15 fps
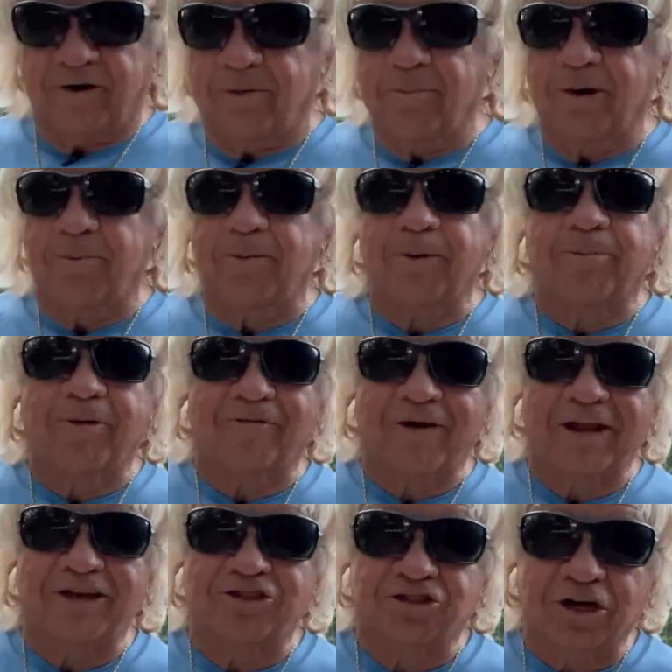many people, have
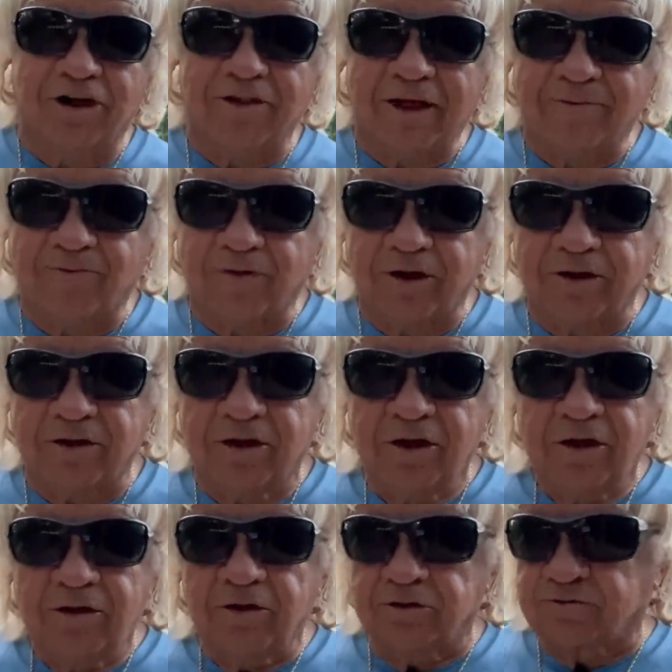had to share that fish,
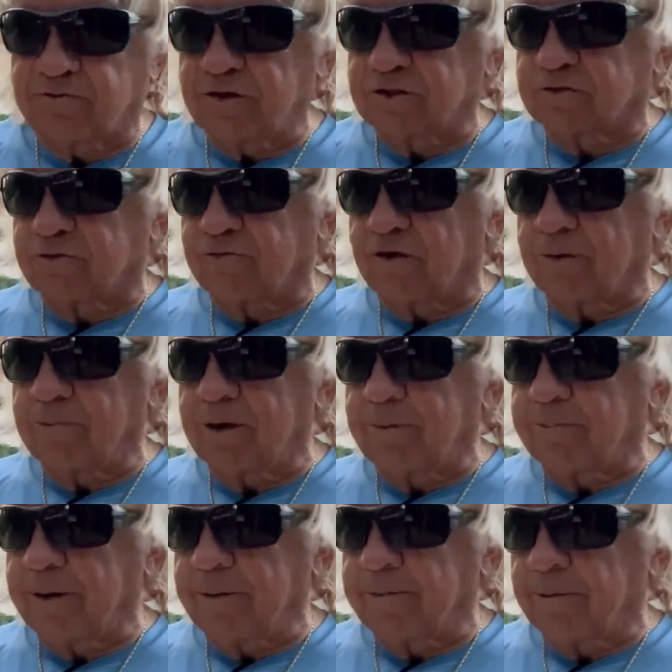those fish with very many
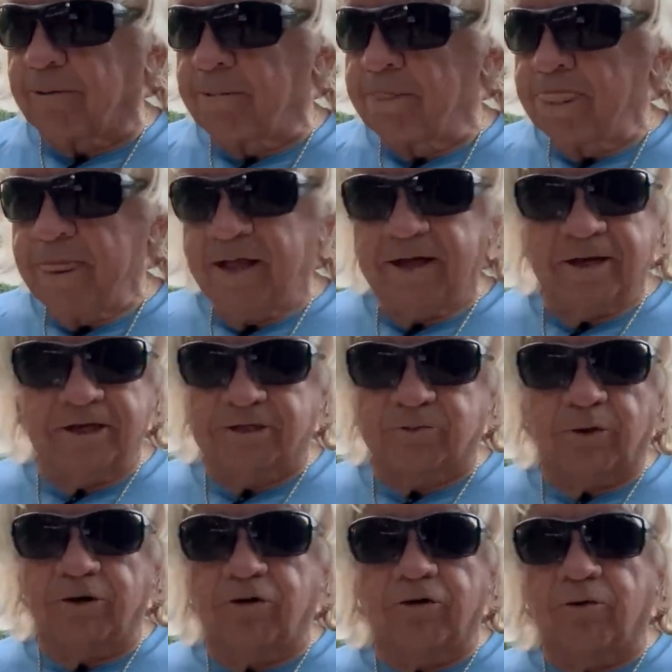people, it just
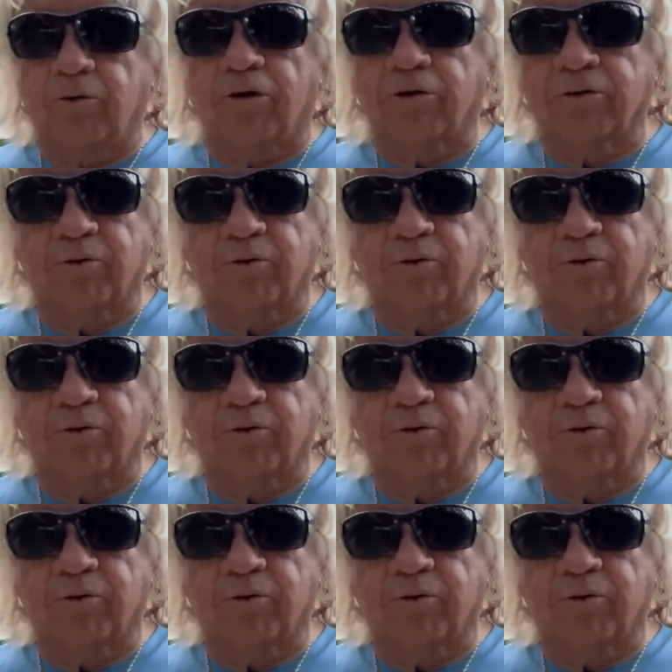wasn't going to work.